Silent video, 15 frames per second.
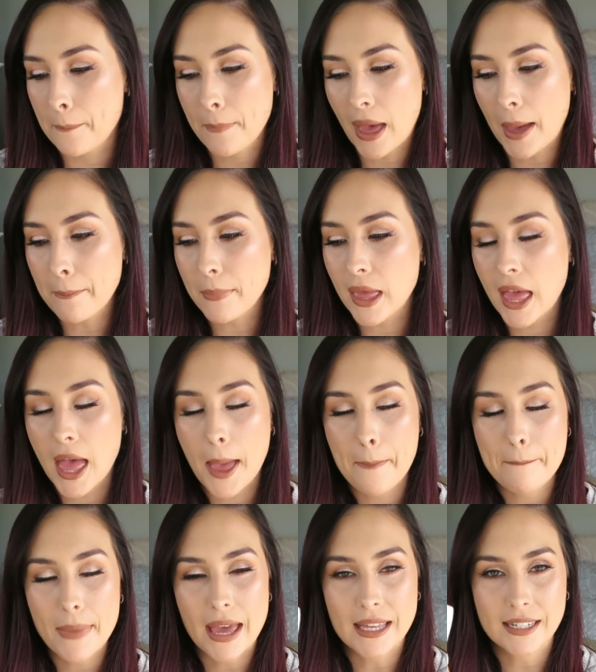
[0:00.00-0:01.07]
pump,
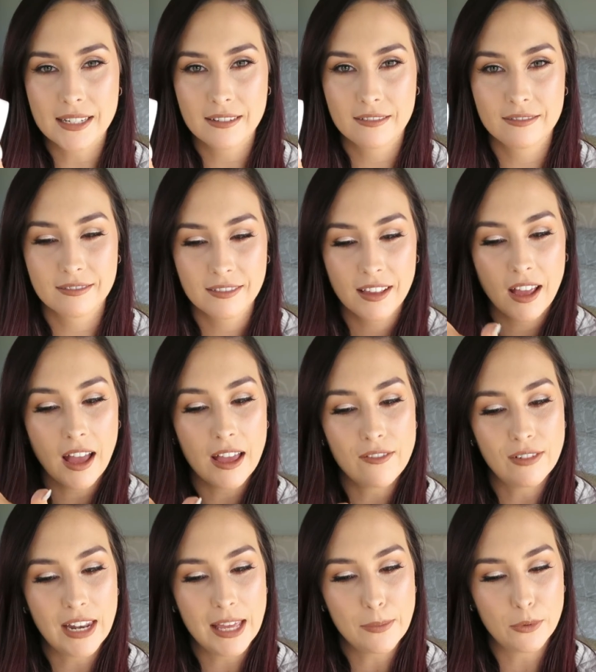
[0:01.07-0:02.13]
but
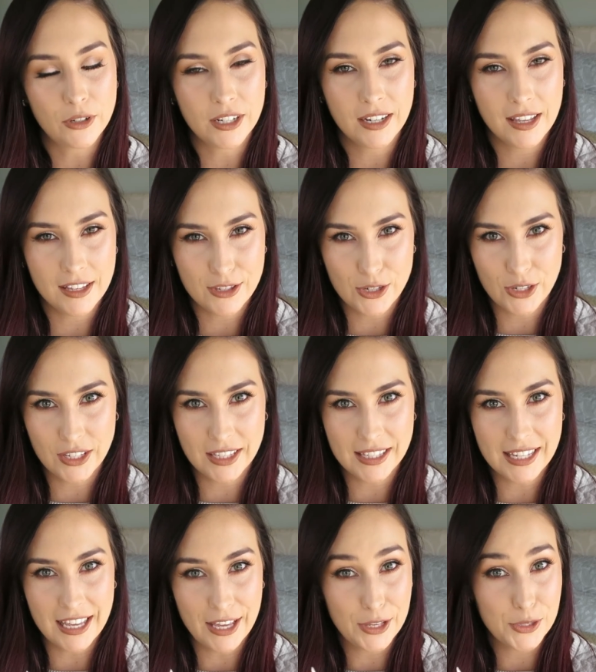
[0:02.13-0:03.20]
I've labelled it, as you can
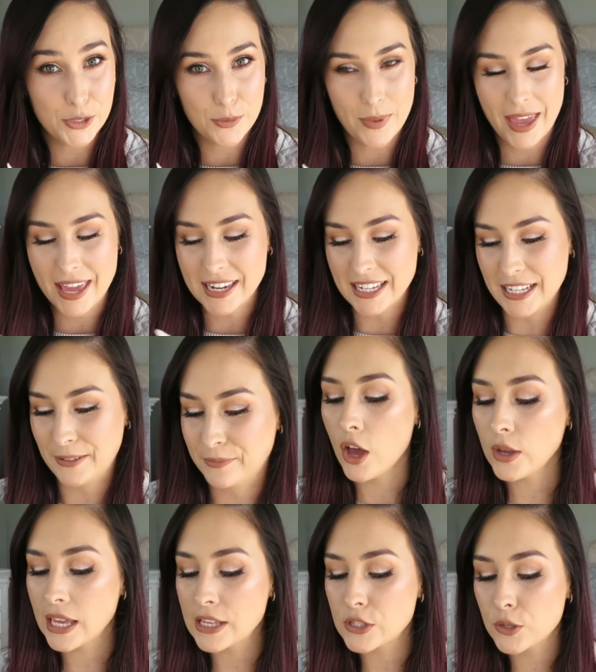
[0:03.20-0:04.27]
see. Super handy.
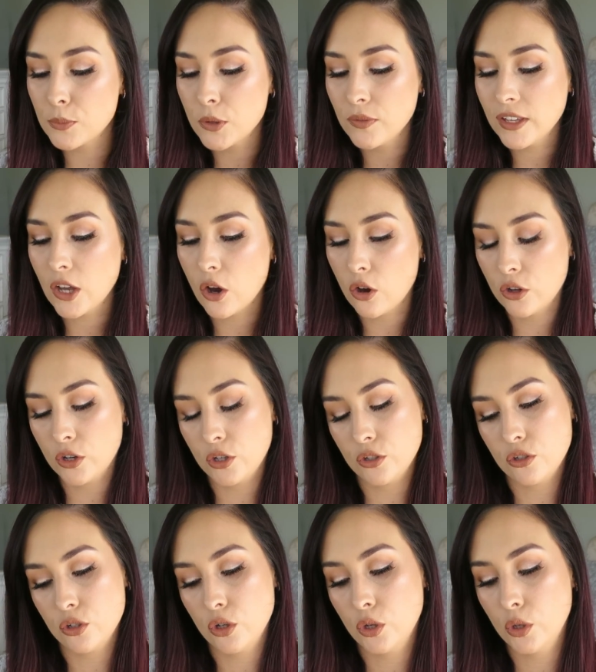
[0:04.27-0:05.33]
Okay, so moving on
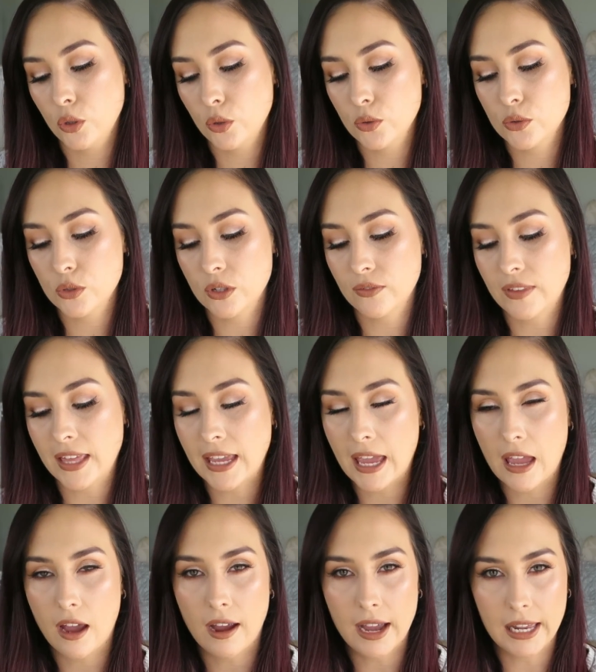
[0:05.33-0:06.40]
to sort of
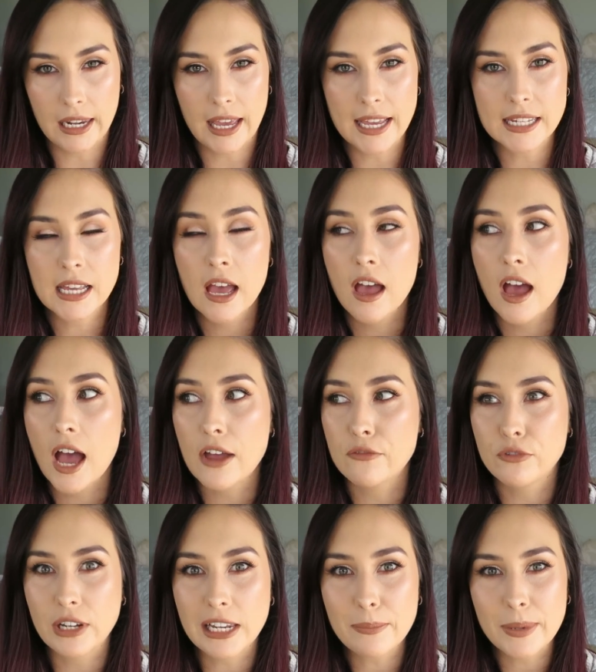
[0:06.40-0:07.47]
like a highlight.
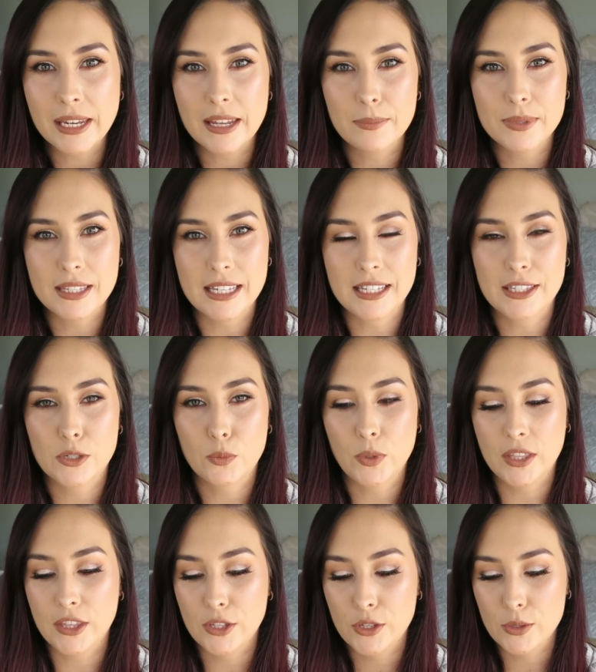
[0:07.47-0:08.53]
I've really been obsessed
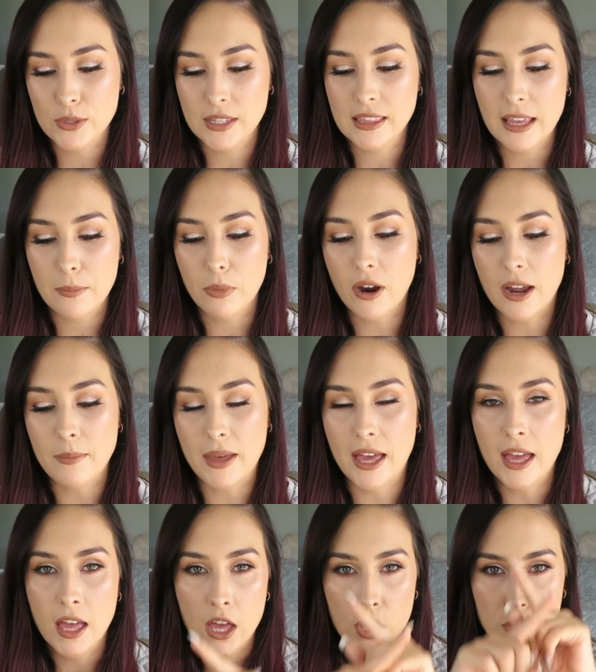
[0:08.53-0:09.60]
with using that
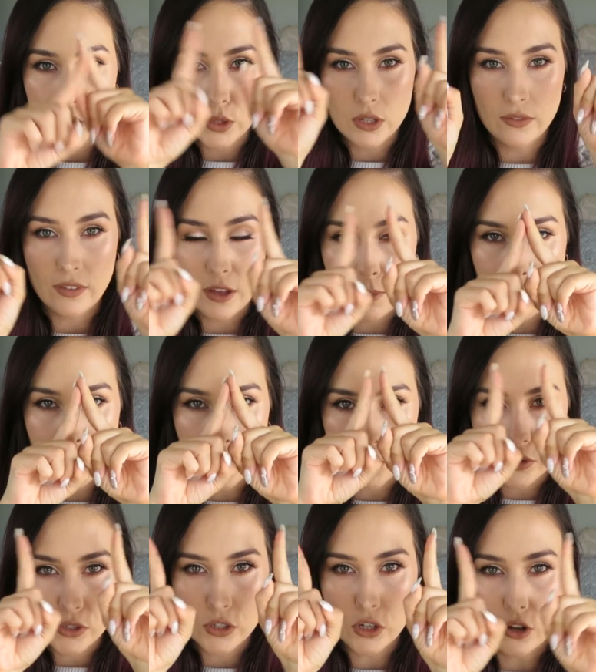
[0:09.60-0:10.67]
primer sort of
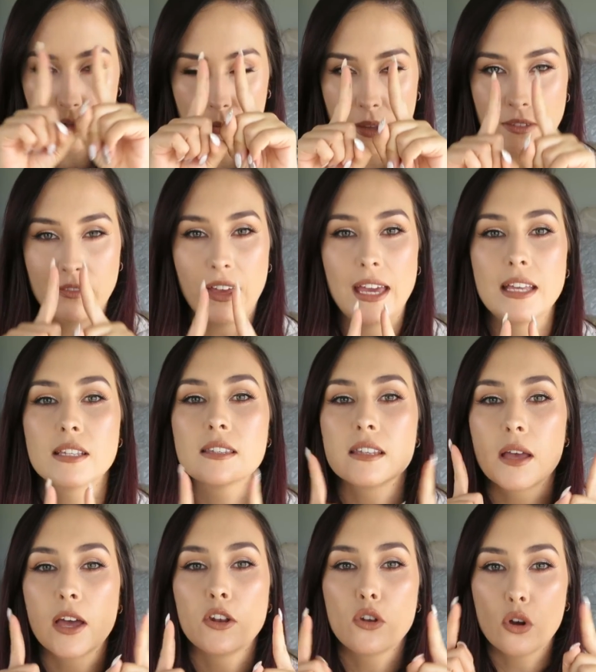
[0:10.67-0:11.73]
most of my
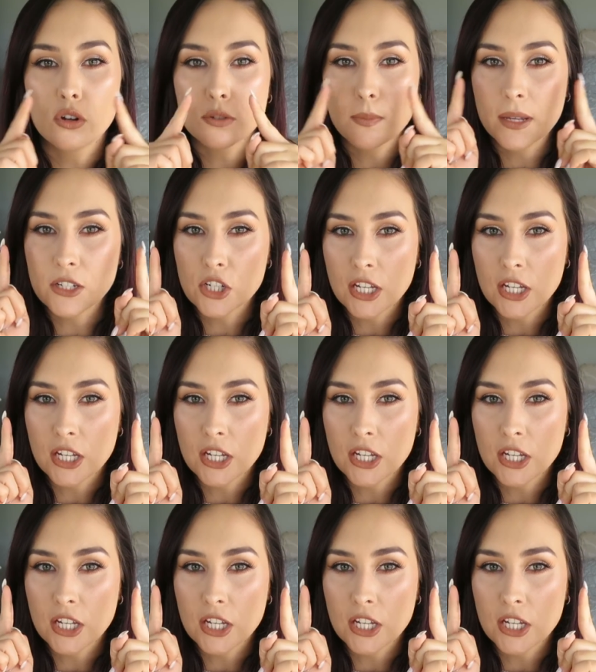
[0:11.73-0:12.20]
face, not my